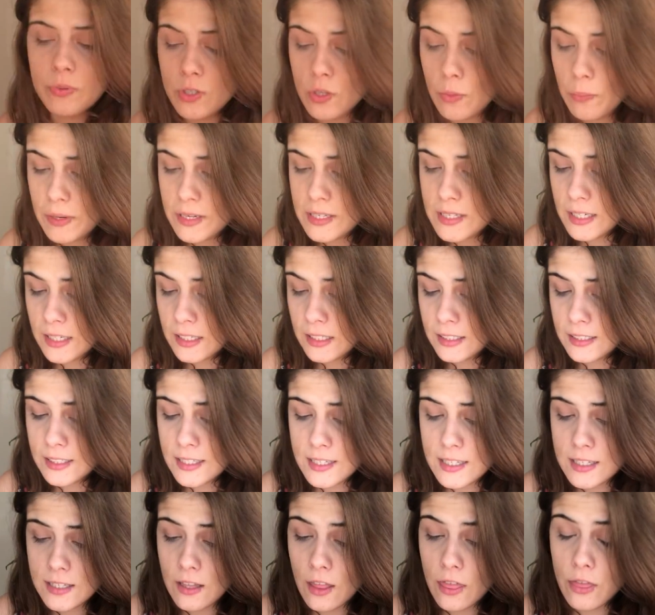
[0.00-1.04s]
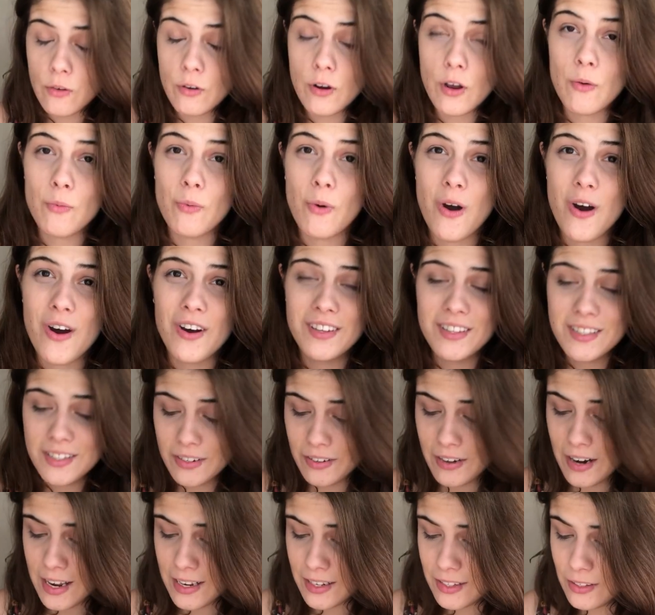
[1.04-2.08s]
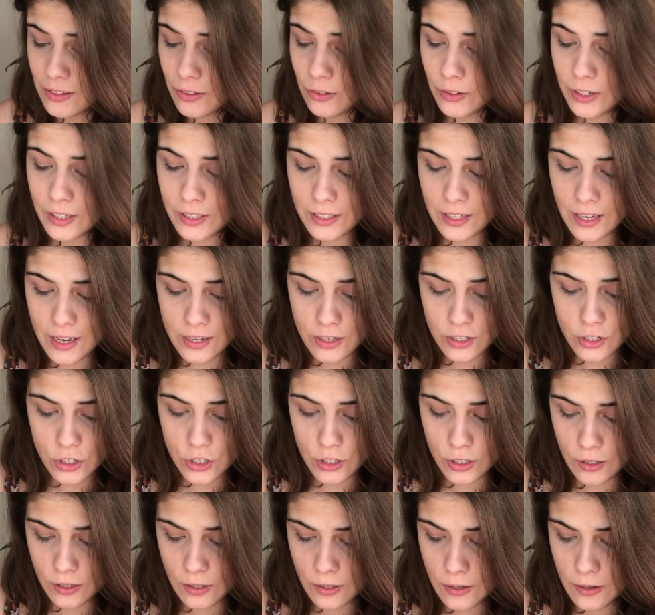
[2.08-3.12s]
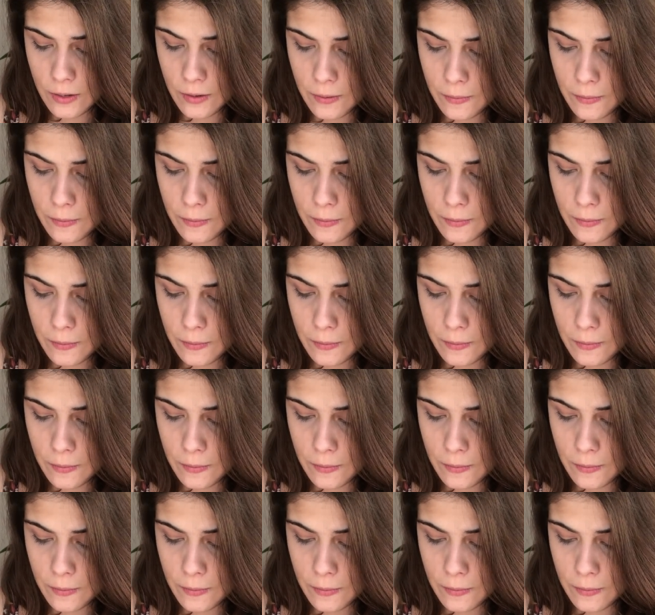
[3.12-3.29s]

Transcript: So basically this is the Three of Wands, all right? Look at the energy.